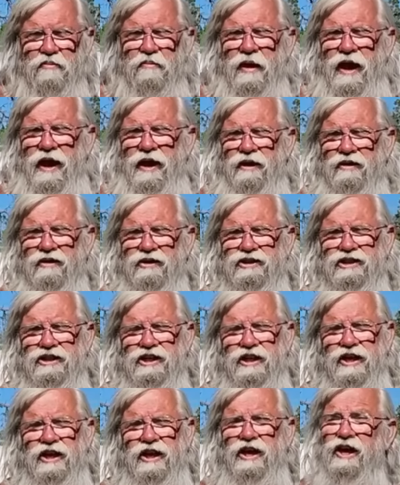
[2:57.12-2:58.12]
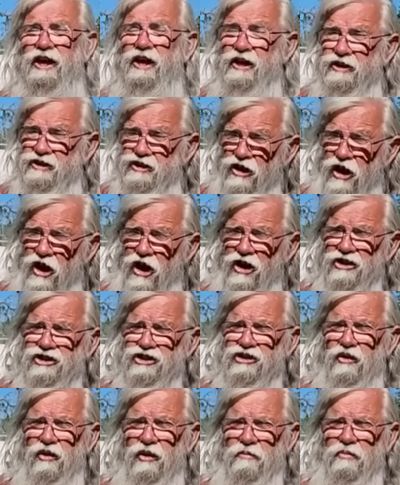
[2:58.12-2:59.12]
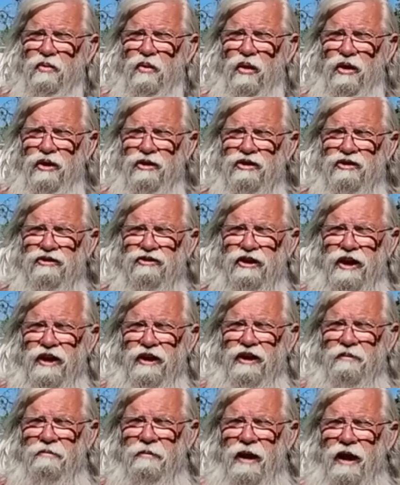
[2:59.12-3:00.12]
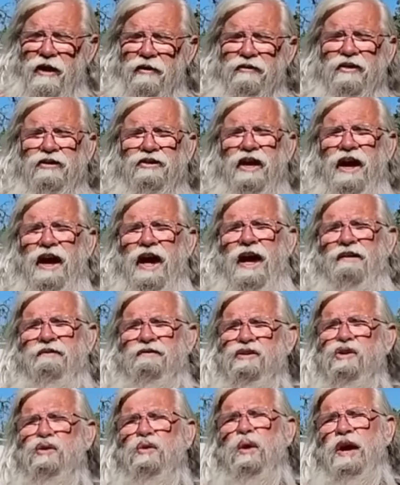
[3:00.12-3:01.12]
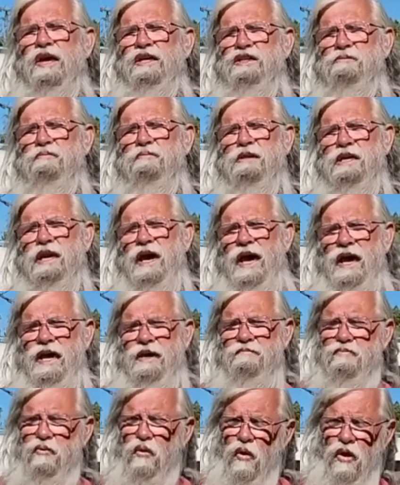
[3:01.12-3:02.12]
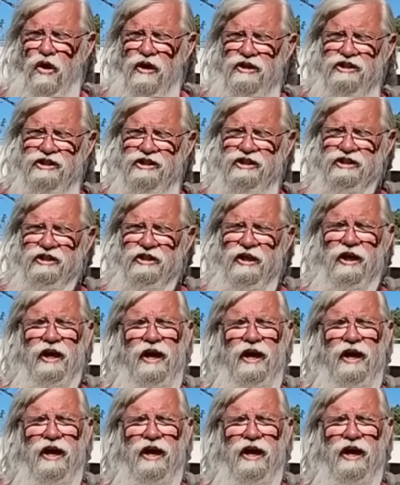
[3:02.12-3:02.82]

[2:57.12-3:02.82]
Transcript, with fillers: panels, it's also important to think about that they have USB A ports,